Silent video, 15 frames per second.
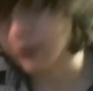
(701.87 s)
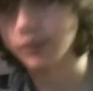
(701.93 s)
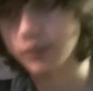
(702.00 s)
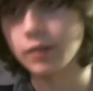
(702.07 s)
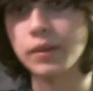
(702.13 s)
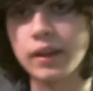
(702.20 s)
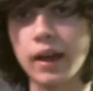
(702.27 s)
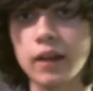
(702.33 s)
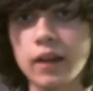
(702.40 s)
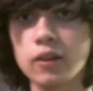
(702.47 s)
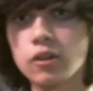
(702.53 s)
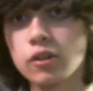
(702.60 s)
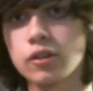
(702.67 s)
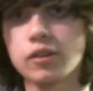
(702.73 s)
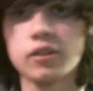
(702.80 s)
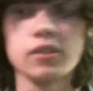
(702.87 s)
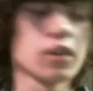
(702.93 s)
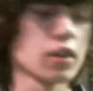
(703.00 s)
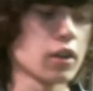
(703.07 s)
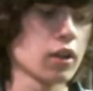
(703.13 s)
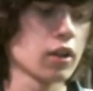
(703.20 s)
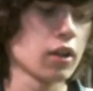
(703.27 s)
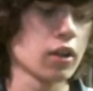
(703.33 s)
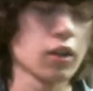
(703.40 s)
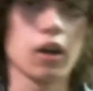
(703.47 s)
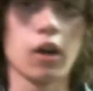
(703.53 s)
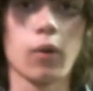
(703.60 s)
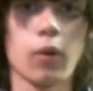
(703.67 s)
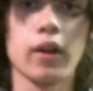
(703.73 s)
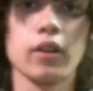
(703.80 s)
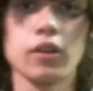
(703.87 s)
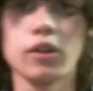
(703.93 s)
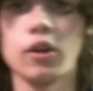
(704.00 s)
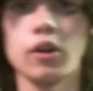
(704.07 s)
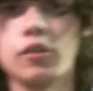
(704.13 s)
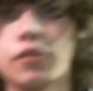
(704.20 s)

it's something I learned a while ago